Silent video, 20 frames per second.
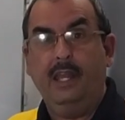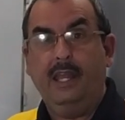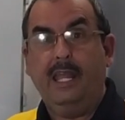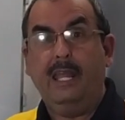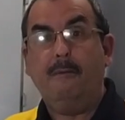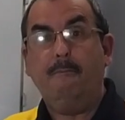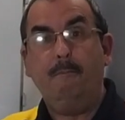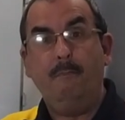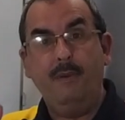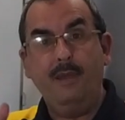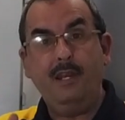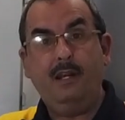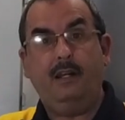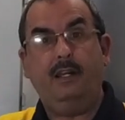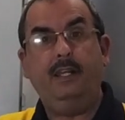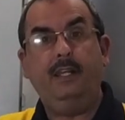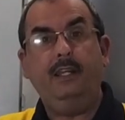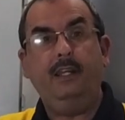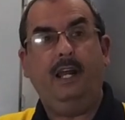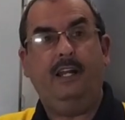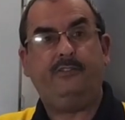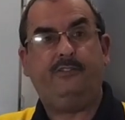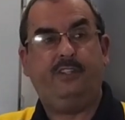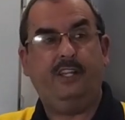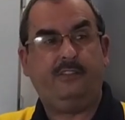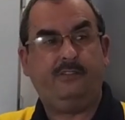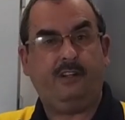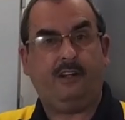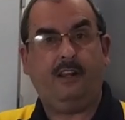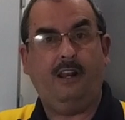immediately at
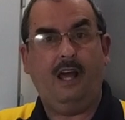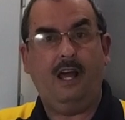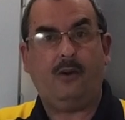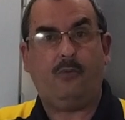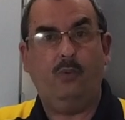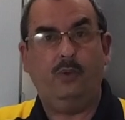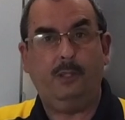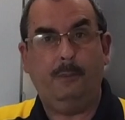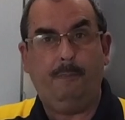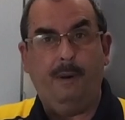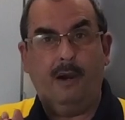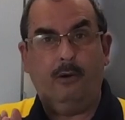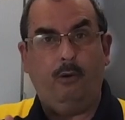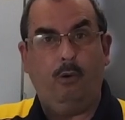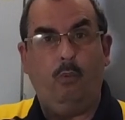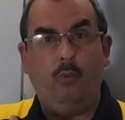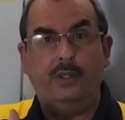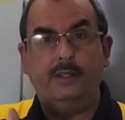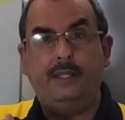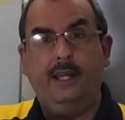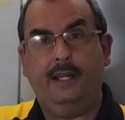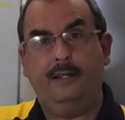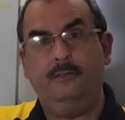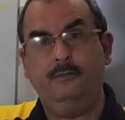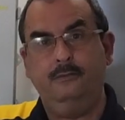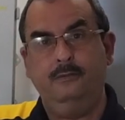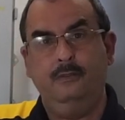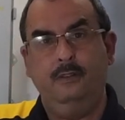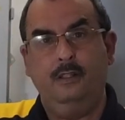6 o'clock when the power went down,